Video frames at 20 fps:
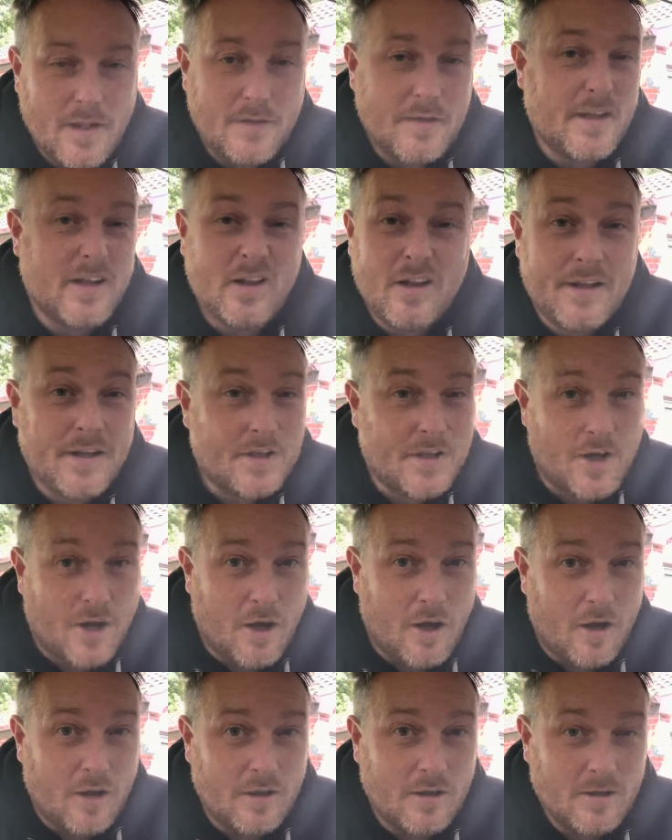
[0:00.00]
they'd all had a
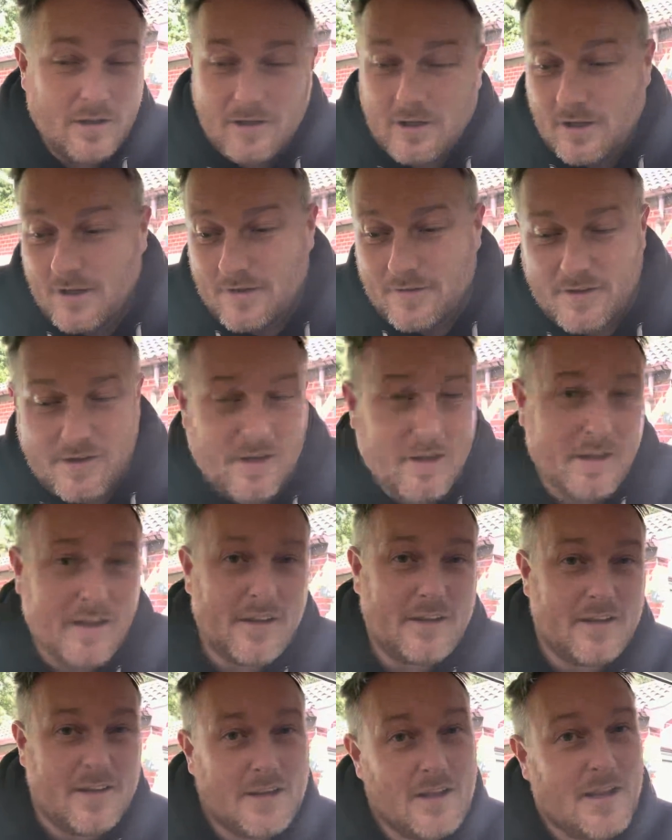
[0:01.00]
call. They'd all
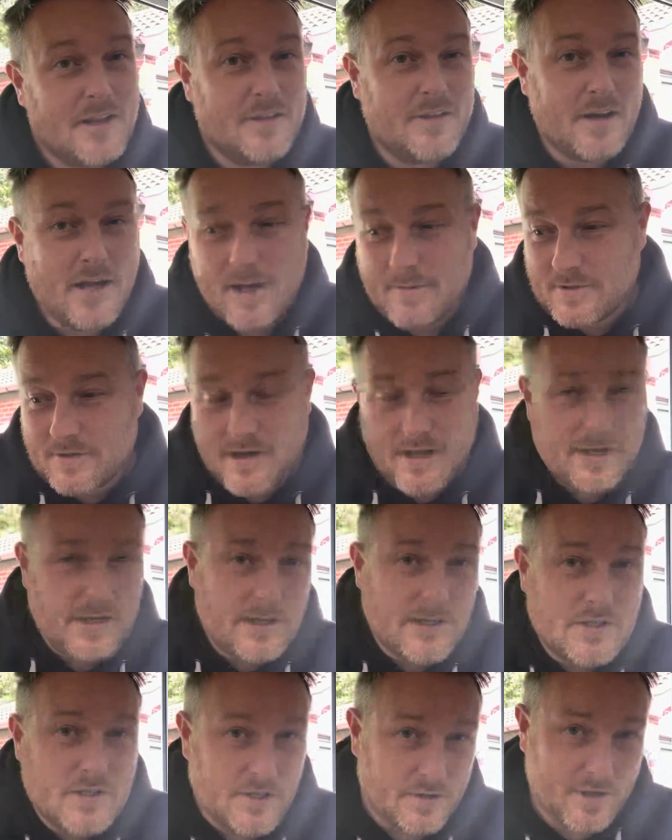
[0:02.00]
had their arms around
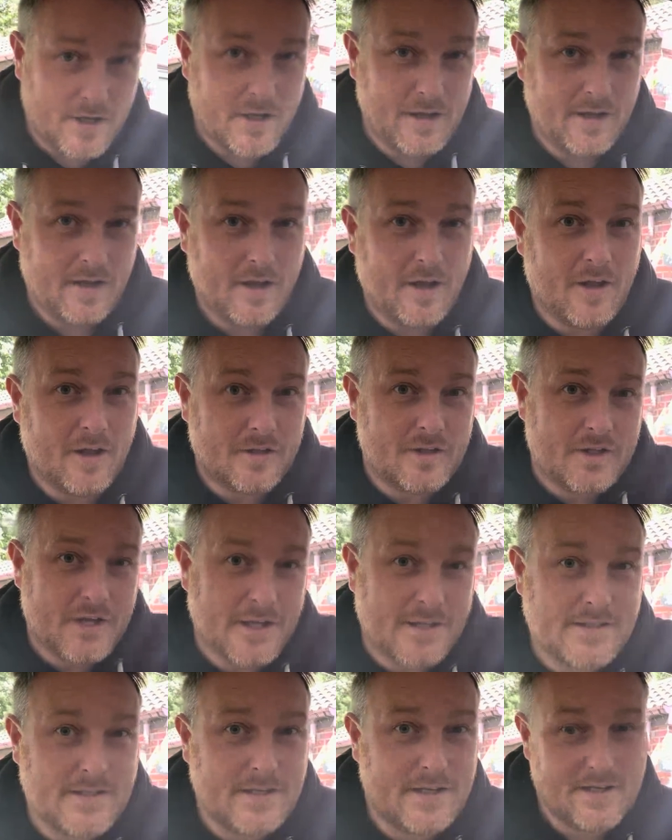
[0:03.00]
each other, all
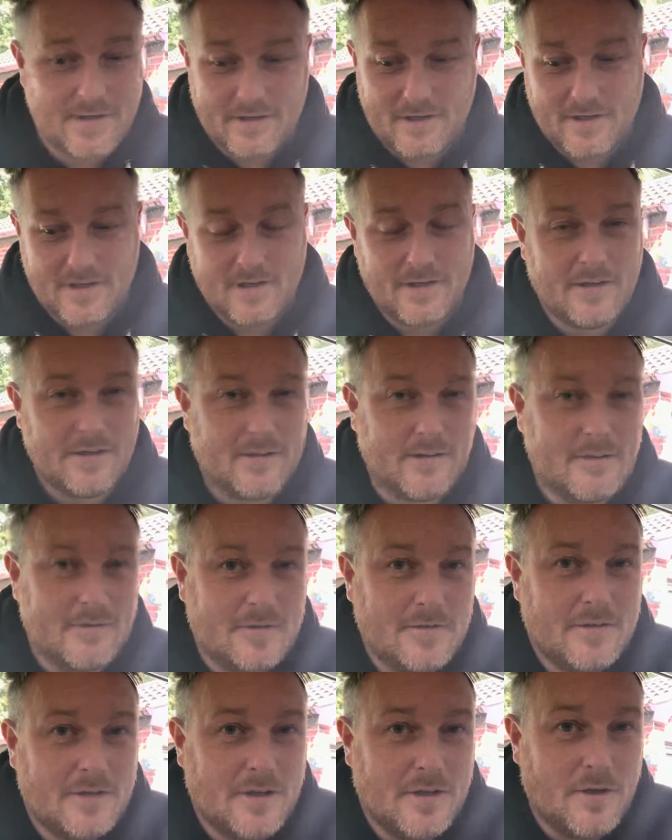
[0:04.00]
chatting and
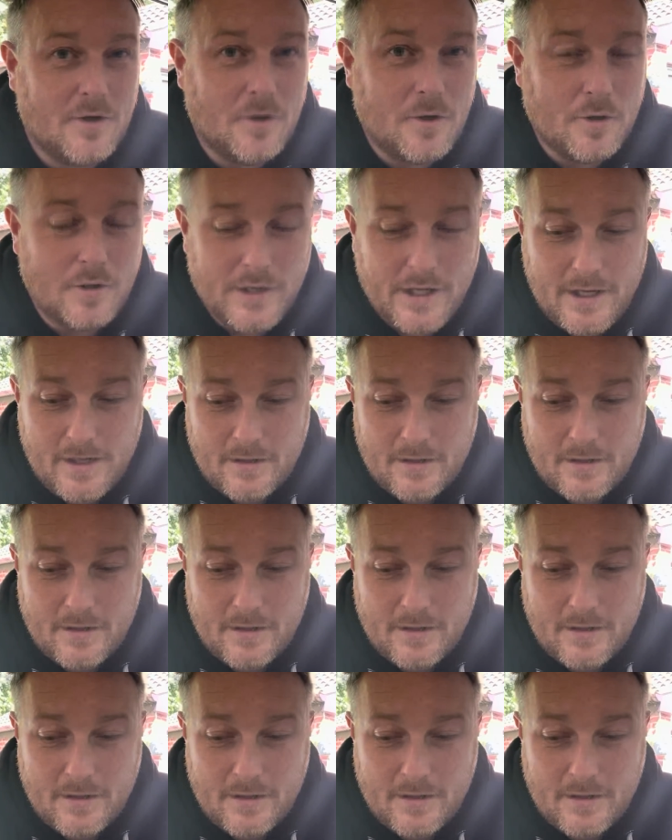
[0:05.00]
you know, hugging.